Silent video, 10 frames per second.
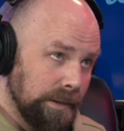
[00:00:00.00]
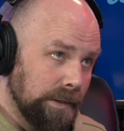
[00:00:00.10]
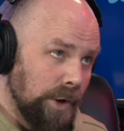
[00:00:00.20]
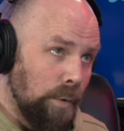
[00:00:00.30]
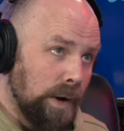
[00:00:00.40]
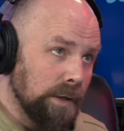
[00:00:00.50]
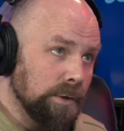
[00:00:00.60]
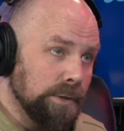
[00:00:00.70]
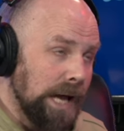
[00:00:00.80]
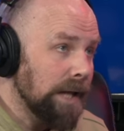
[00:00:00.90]
Don't want to
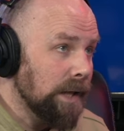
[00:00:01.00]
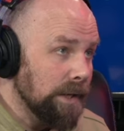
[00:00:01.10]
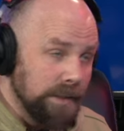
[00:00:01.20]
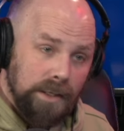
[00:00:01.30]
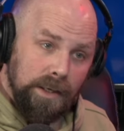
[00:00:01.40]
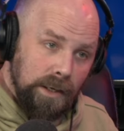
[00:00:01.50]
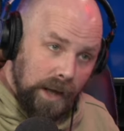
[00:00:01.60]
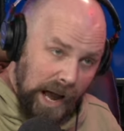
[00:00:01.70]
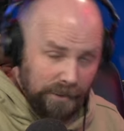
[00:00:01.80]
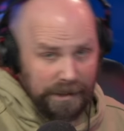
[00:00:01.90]
lose allies.
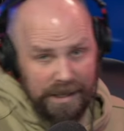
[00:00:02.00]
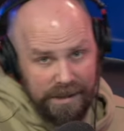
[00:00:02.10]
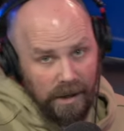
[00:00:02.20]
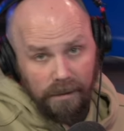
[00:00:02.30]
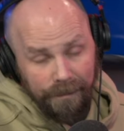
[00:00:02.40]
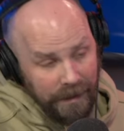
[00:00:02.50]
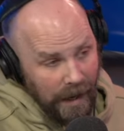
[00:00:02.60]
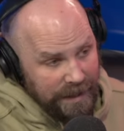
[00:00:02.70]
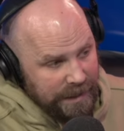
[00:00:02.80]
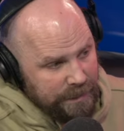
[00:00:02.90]
I don't think so.
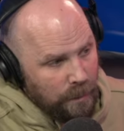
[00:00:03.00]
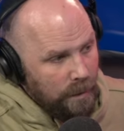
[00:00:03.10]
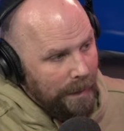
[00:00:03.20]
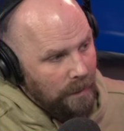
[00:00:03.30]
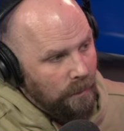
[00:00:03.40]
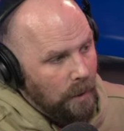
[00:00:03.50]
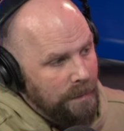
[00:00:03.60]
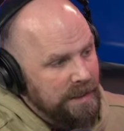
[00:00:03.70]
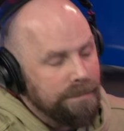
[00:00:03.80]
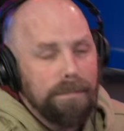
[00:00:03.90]
I think it's more about
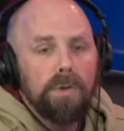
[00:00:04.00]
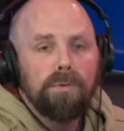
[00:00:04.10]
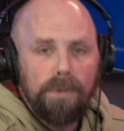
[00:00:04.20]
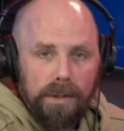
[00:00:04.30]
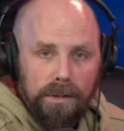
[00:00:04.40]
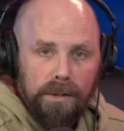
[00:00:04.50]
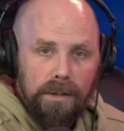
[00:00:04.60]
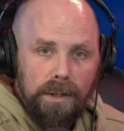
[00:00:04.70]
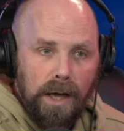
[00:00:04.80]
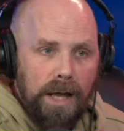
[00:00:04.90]
Roman's mood.
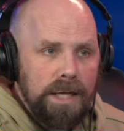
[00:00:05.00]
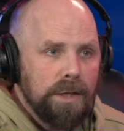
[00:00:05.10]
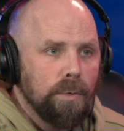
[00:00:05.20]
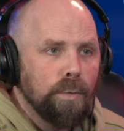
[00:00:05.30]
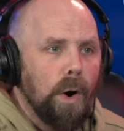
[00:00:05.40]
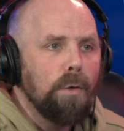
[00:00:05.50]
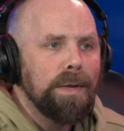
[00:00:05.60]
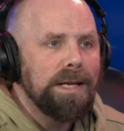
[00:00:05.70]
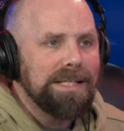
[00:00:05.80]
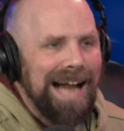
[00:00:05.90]
I think that
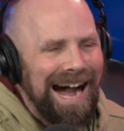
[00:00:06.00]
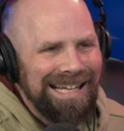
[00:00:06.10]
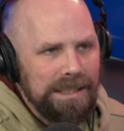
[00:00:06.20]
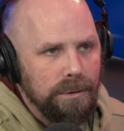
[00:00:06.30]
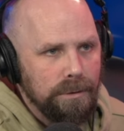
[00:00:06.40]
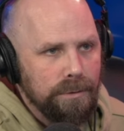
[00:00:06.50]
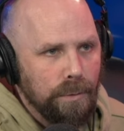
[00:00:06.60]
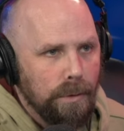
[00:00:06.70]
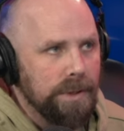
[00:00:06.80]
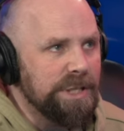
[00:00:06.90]
Roman is hostile
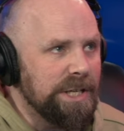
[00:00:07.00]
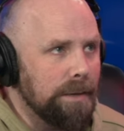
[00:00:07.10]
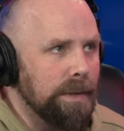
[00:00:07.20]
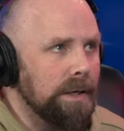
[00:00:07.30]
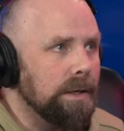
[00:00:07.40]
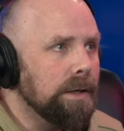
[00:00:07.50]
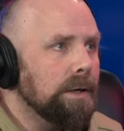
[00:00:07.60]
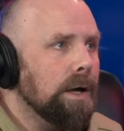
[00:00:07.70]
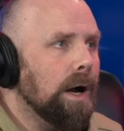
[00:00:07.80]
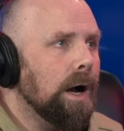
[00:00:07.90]
towards Jimmy
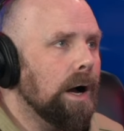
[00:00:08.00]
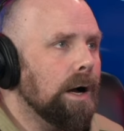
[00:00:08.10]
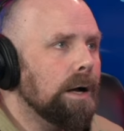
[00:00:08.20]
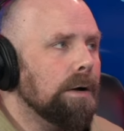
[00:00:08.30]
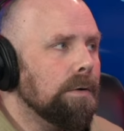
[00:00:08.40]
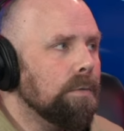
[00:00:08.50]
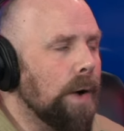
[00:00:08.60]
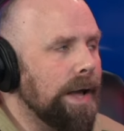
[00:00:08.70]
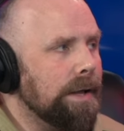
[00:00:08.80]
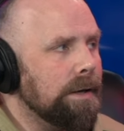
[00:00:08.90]

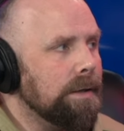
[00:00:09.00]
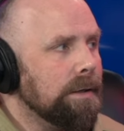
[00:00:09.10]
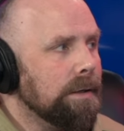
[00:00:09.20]
when